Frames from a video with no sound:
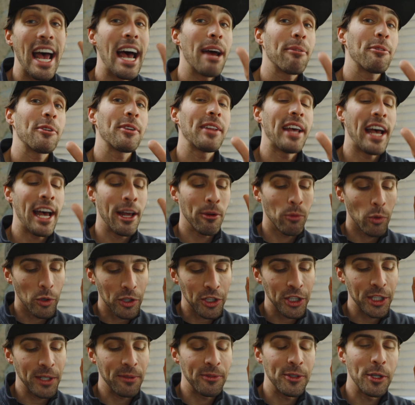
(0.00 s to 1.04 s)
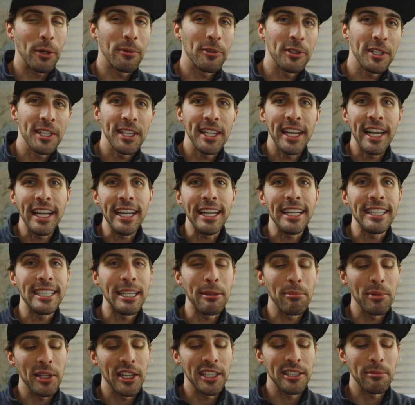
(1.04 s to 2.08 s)
After that, we'll shift over to the
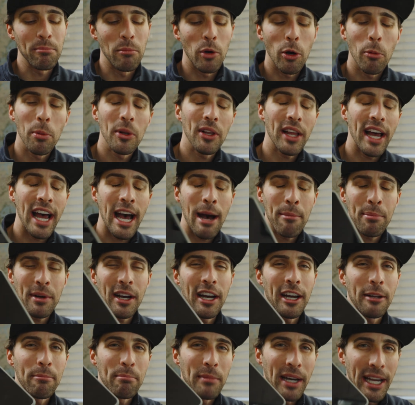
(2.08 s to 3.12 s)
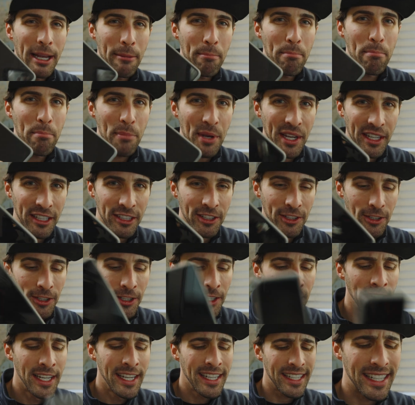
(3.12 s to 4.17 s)
ADT Plus mobile app on my
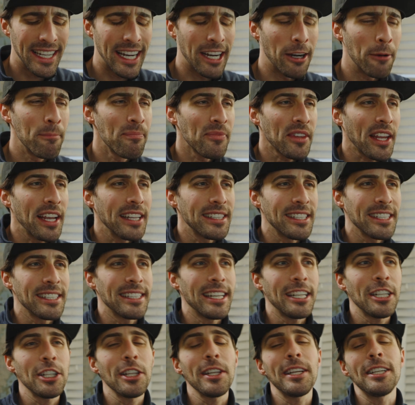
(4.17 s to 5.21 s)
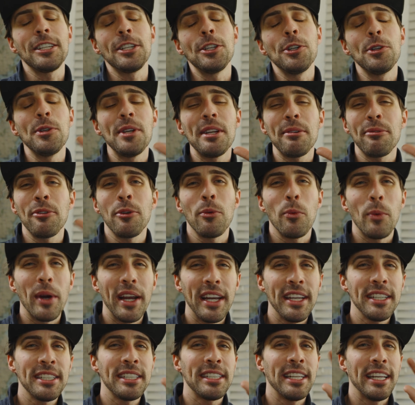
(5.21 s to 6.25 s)
Pixel. Now, it's essentially two different
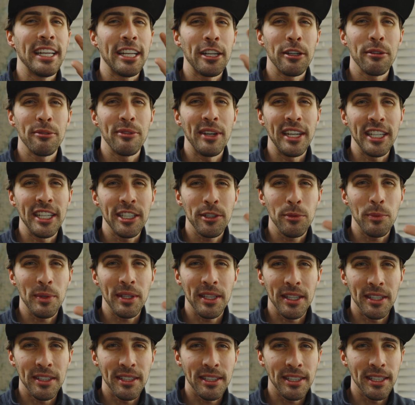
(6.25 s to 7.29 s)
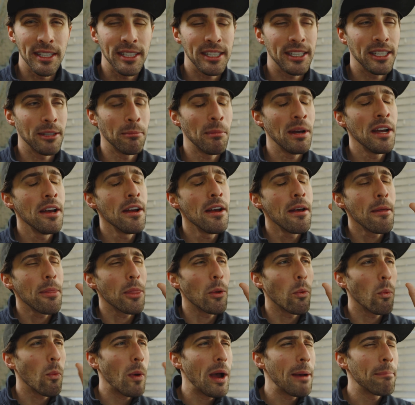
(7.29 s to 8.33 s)
ways to interface with the system.
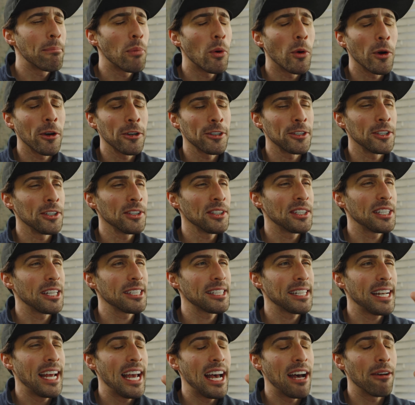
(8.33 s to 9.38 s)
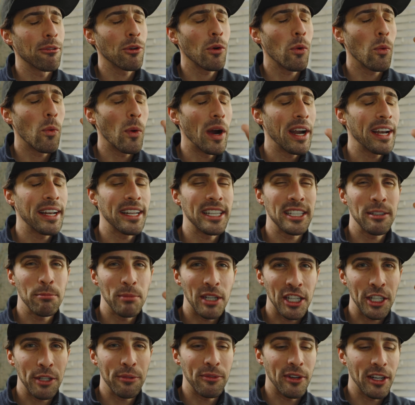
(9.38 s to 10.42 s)
The web portal doesn't have quite as
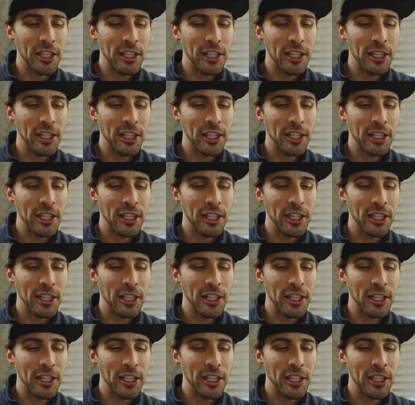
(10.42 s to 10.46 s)
much